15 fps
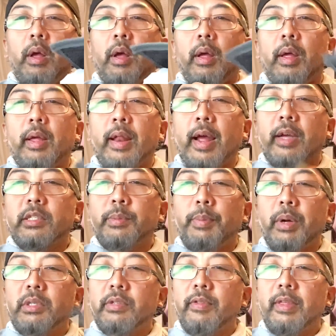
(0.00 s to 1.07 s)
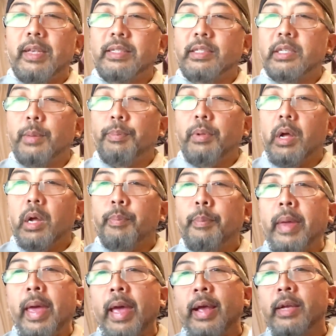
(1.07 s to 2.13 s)
it has a bunch of these Ziploc
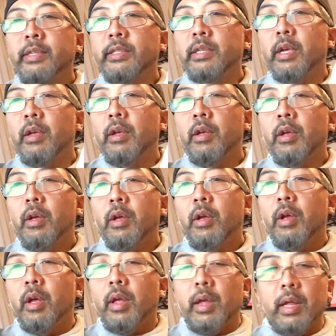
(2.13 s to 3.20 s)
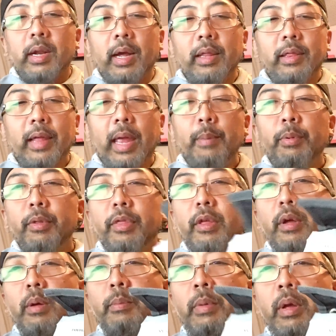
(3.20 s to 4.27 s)
bags, and I labeled
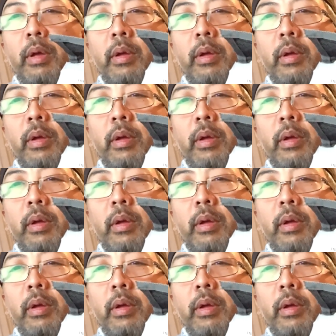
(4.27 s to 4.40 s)
them.